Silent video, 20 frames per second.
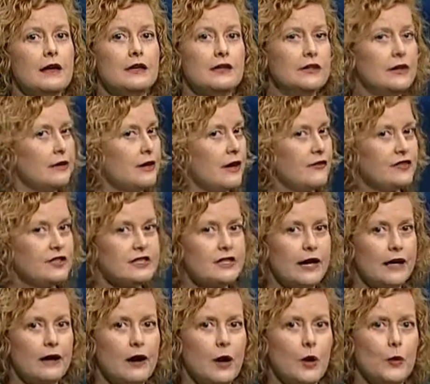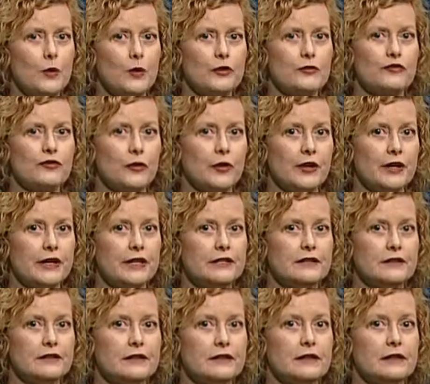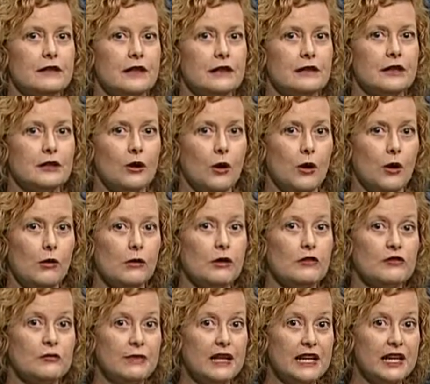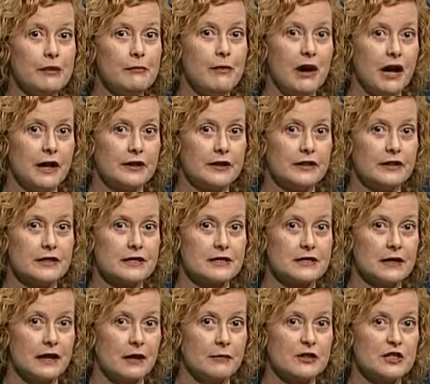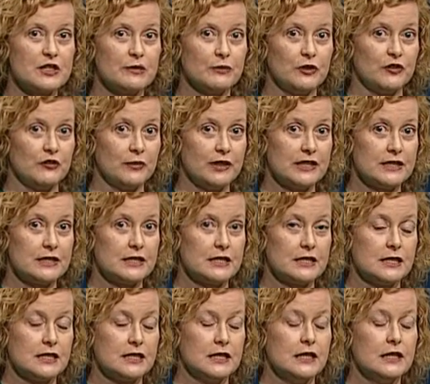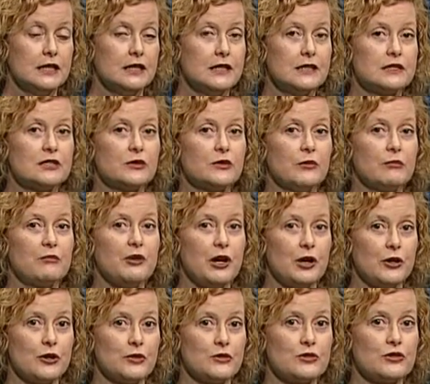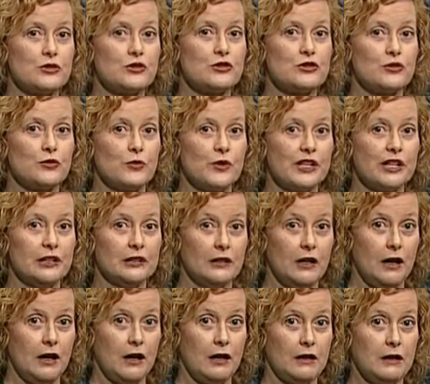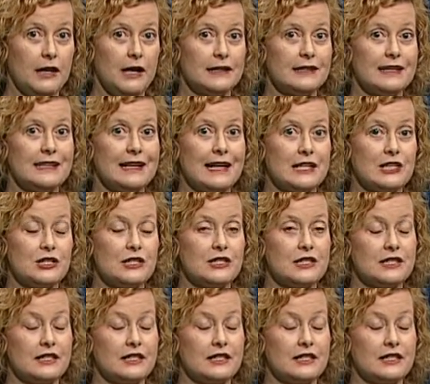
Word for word: You don't have to take our word for it that the goal of many modern Islamist movements is to impose Sharia law at the nation